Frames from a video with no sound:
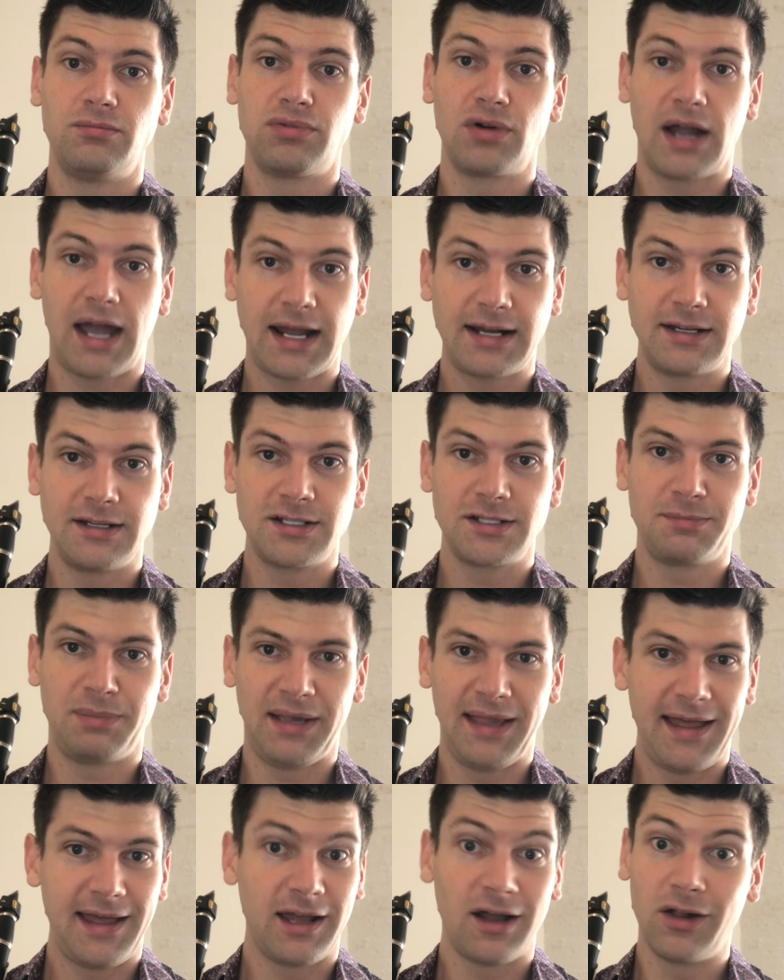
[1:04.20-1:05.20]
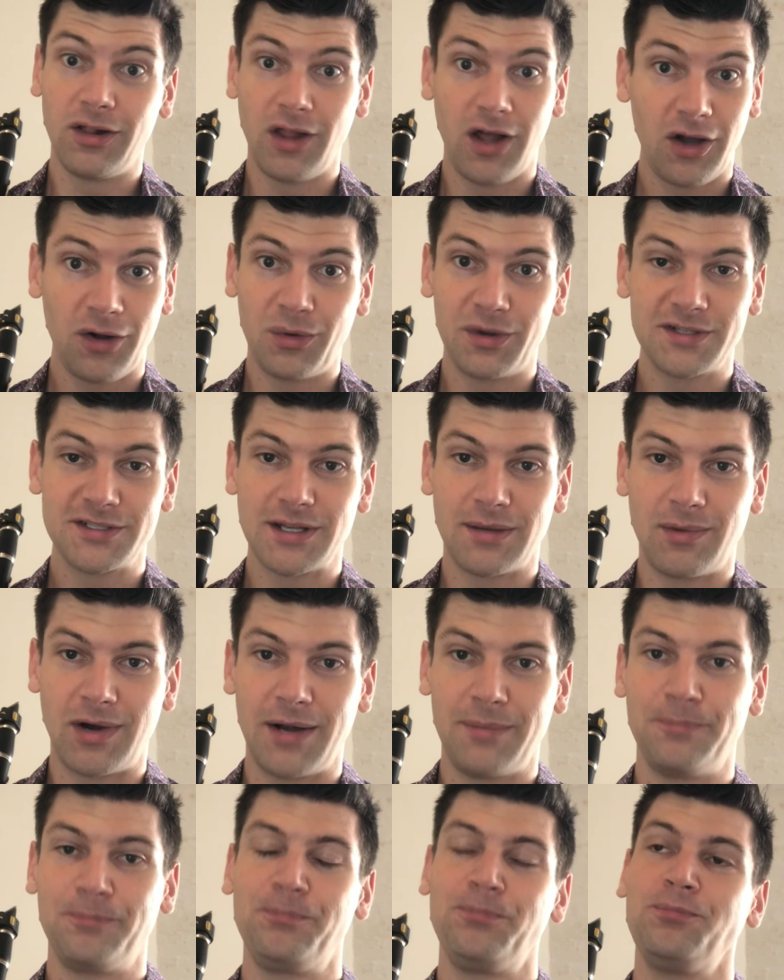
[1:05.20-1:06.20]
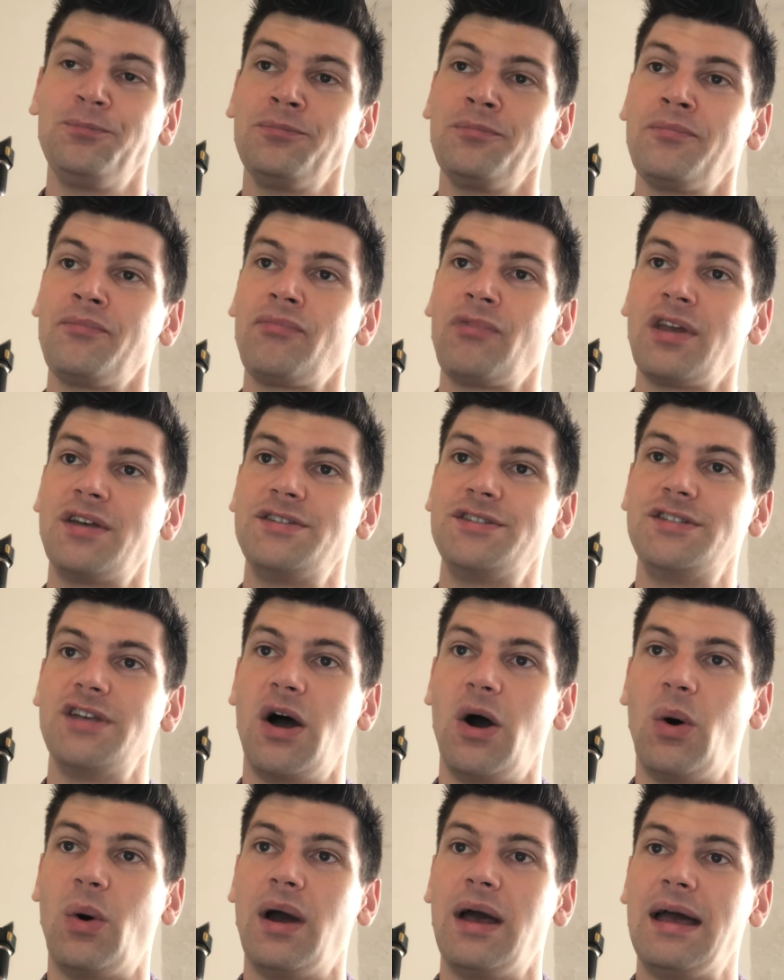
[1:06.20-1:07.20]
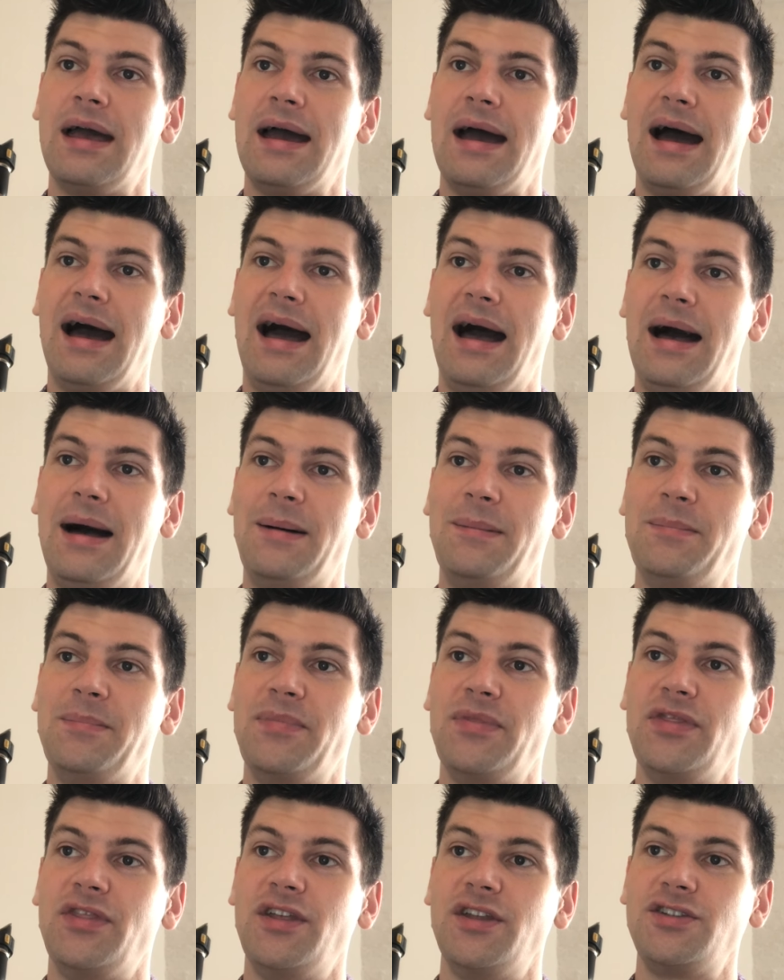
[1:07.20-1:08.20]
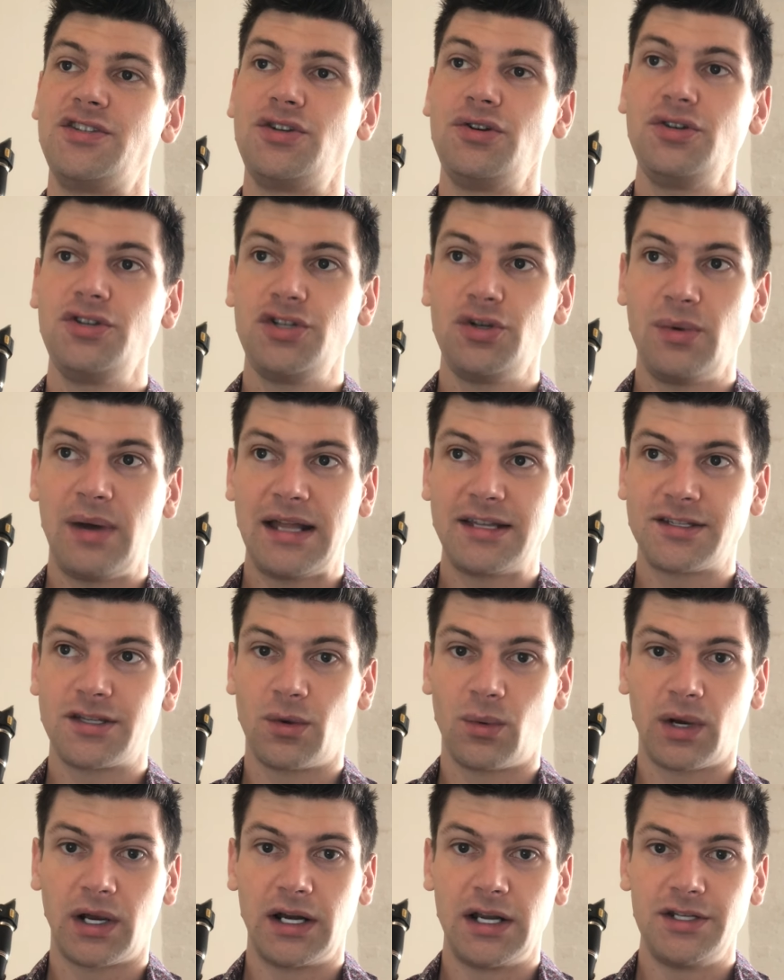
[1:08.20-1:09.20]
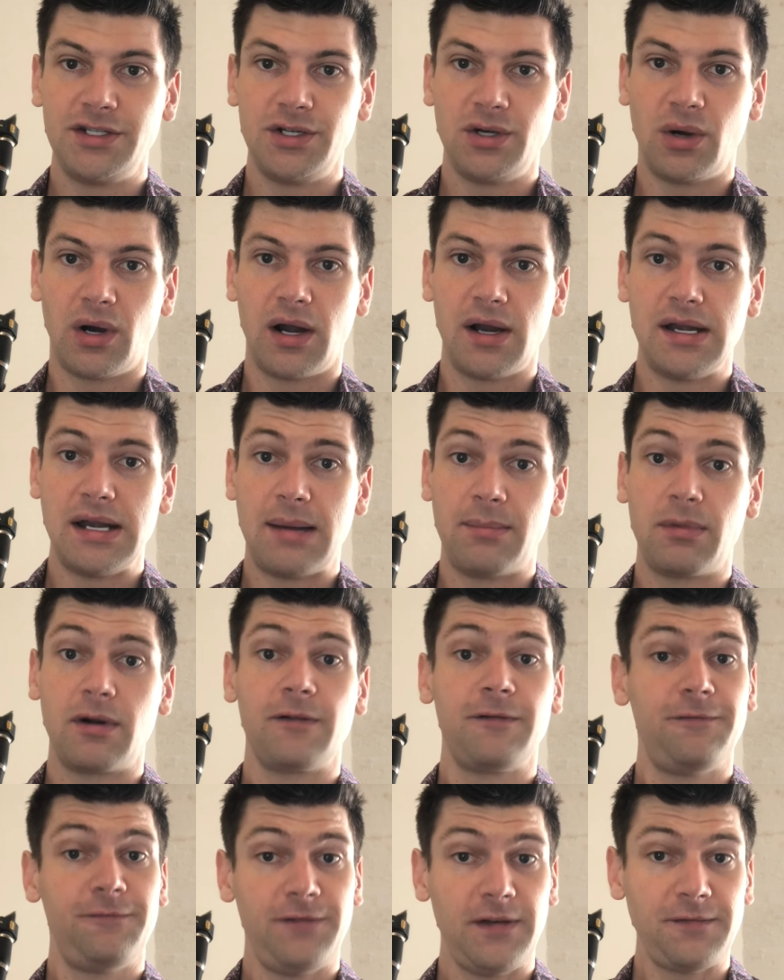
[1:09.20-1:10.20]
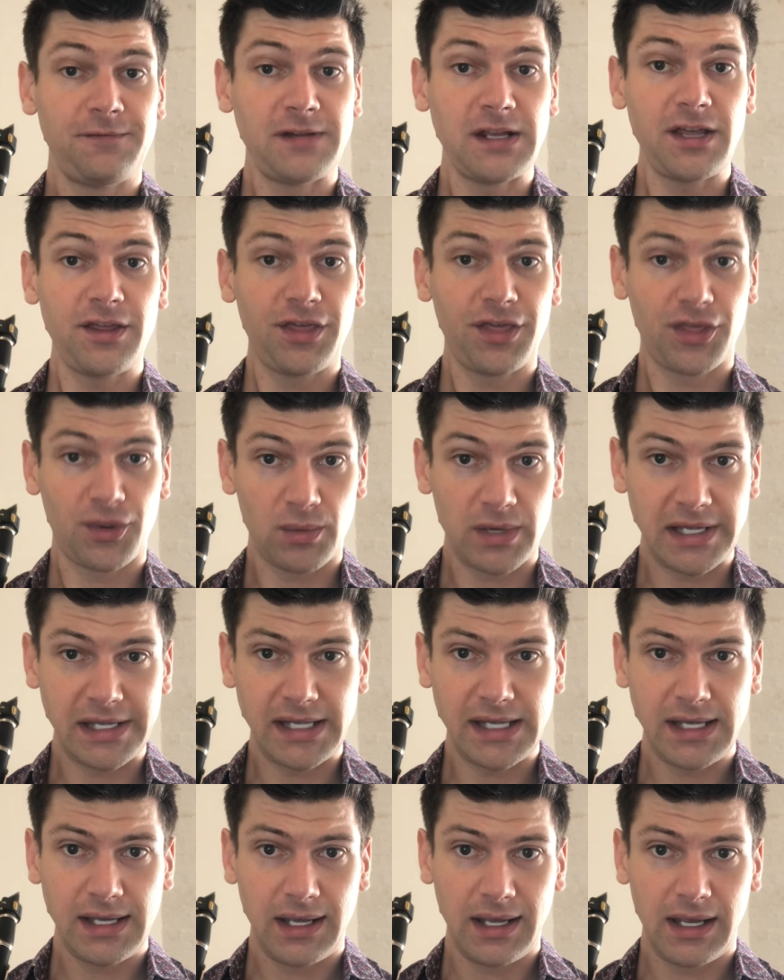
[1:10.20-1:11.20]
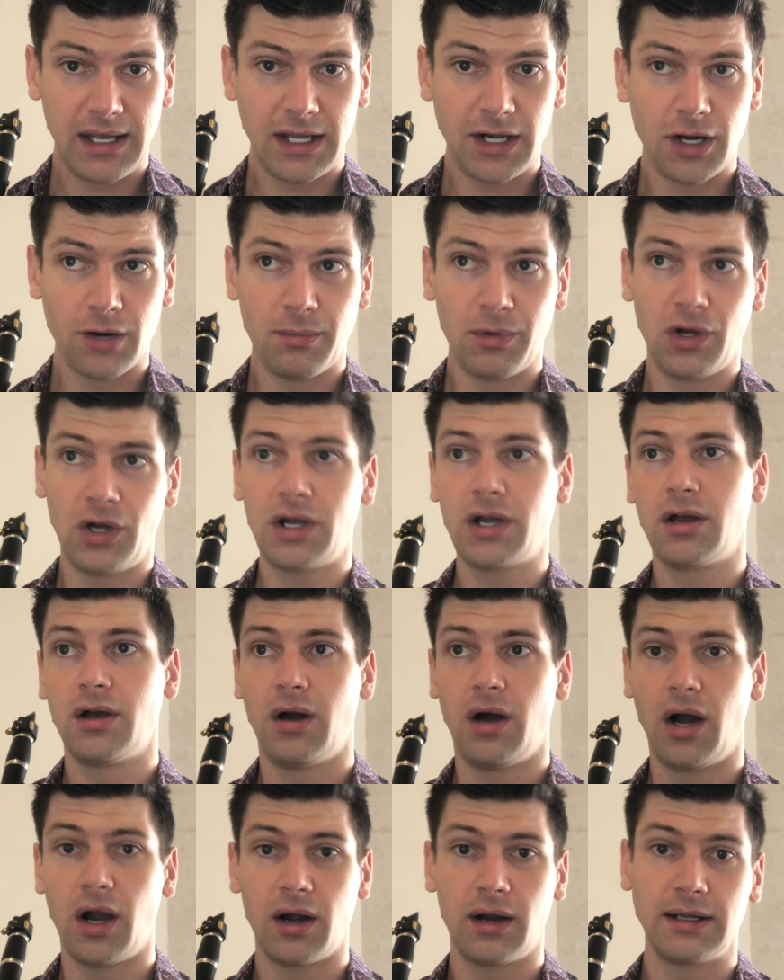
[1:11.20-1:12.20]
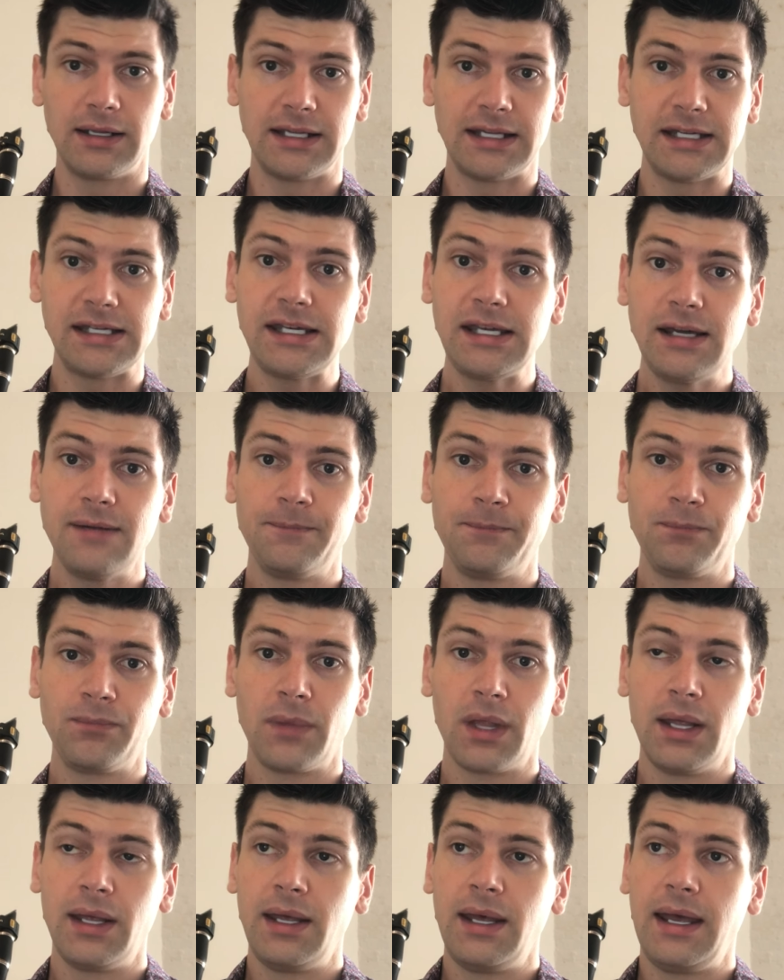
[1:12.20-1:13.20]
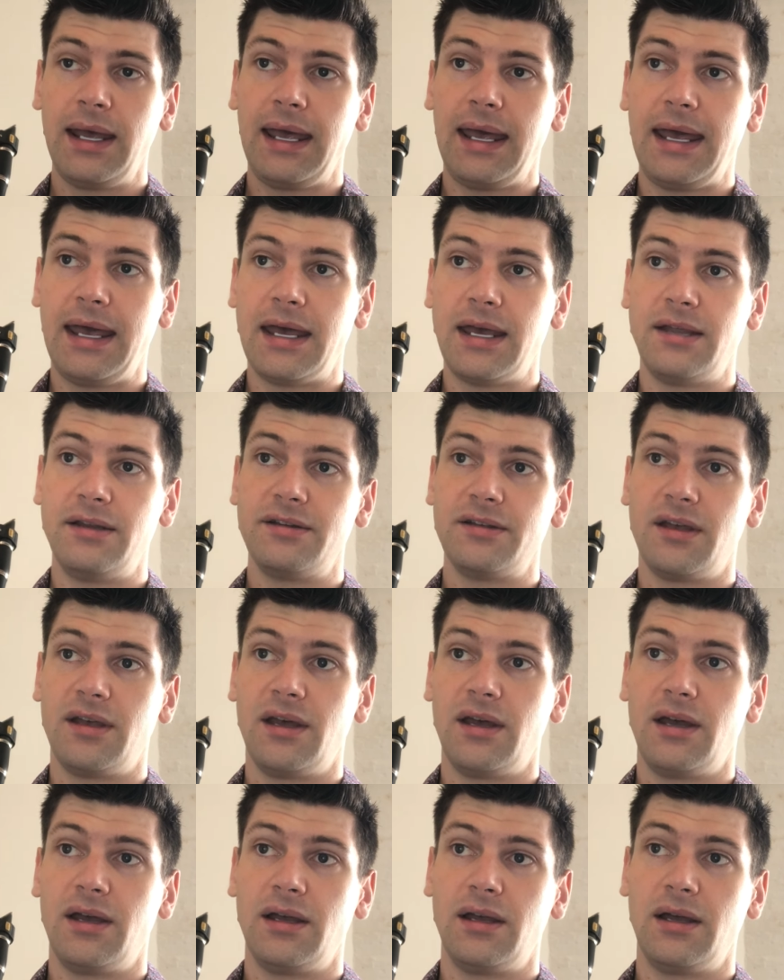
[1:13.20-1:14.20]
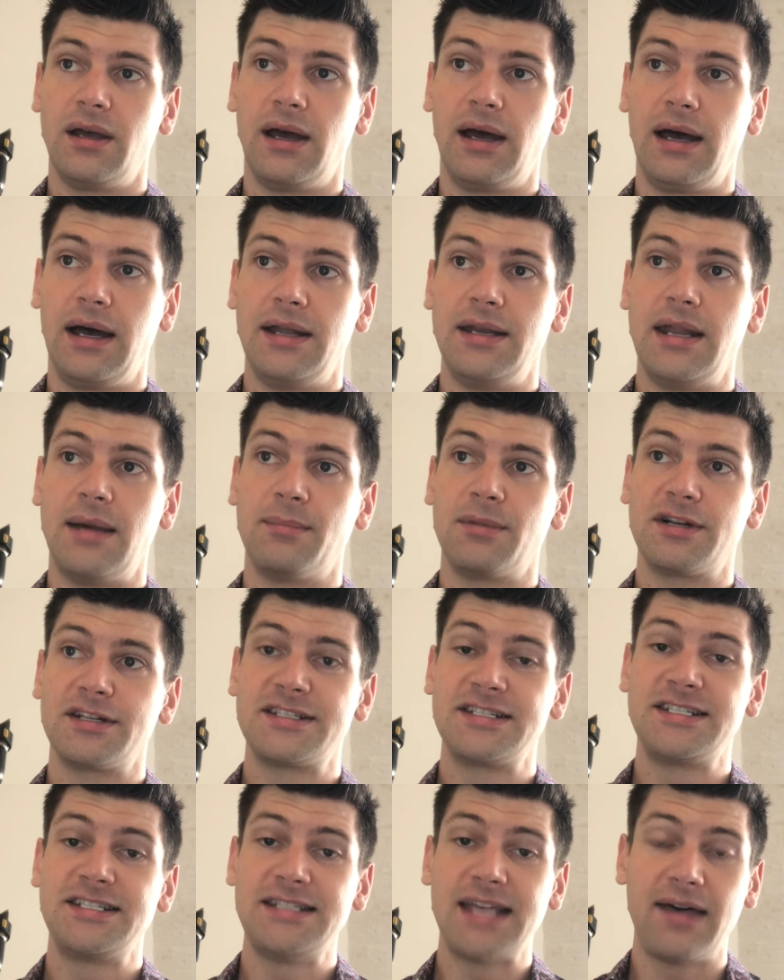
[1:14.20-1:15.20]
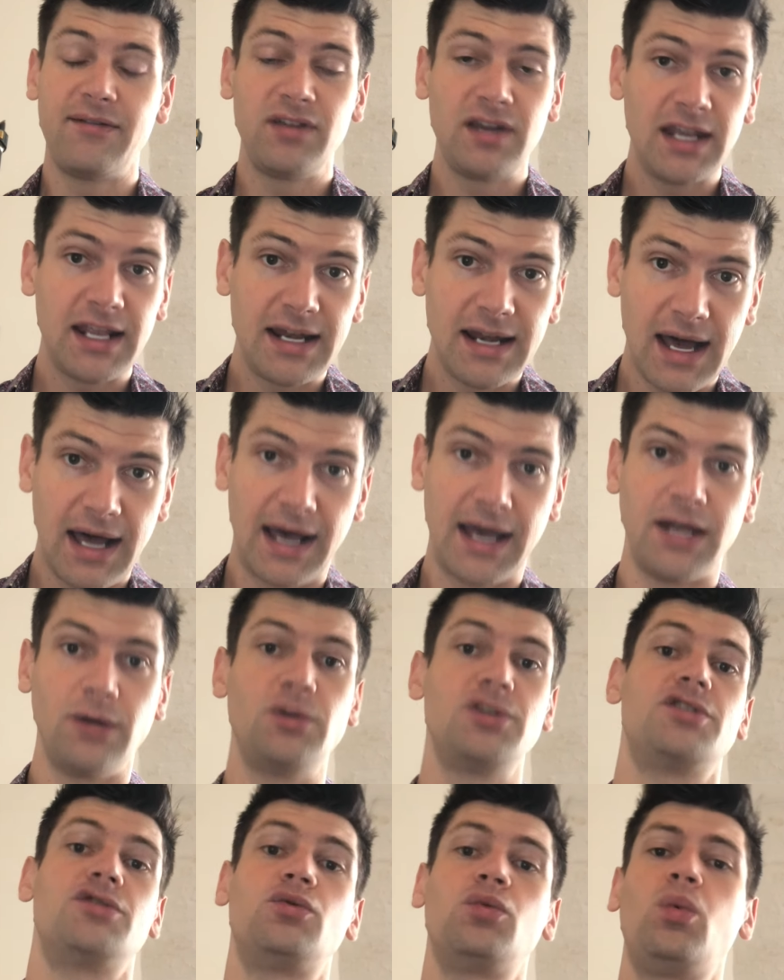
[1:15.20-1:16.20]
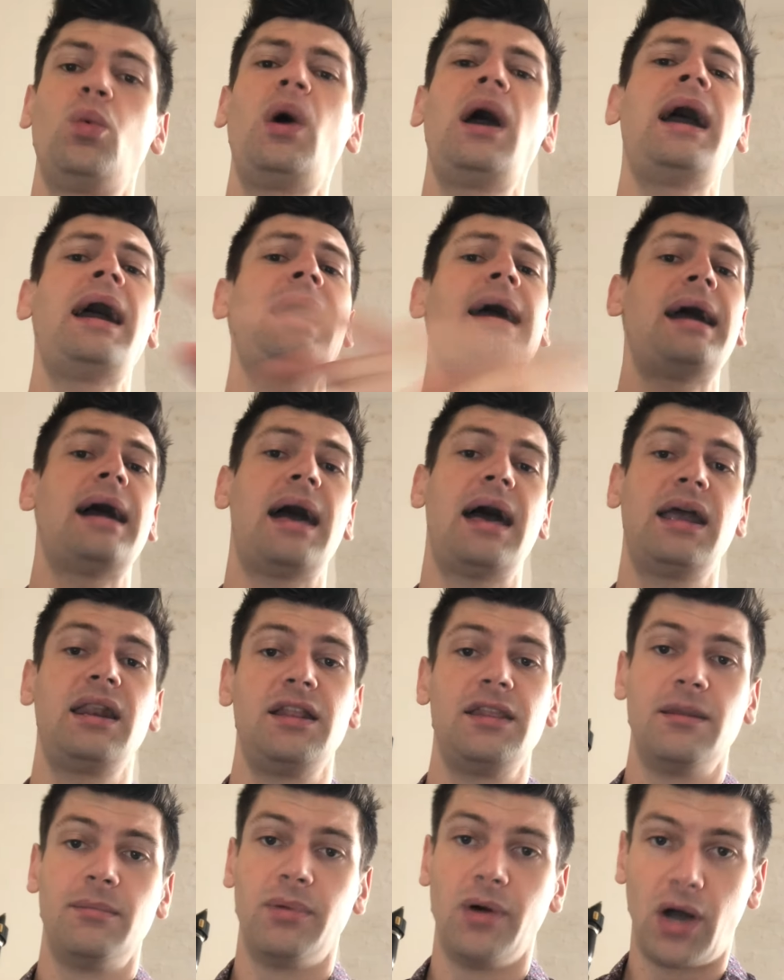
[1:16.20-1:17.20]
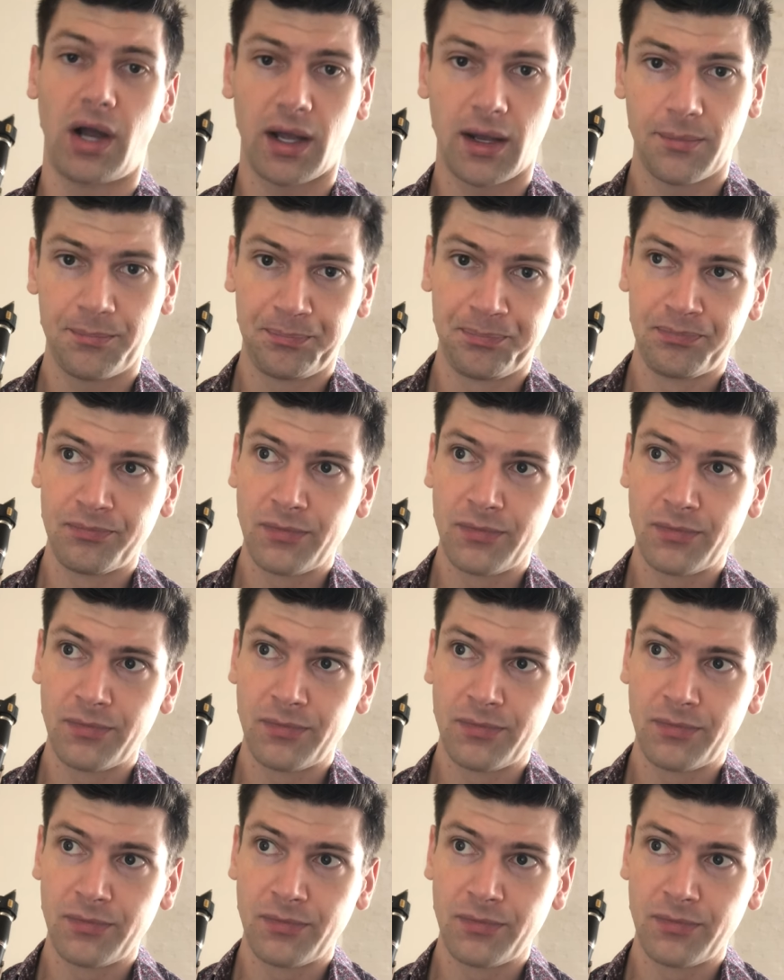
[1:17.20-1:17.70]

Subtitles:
practice playing along with someone. So the two duets that we're going to do are number 53 in your book, RLE, and number 79, which is way ahead in the book,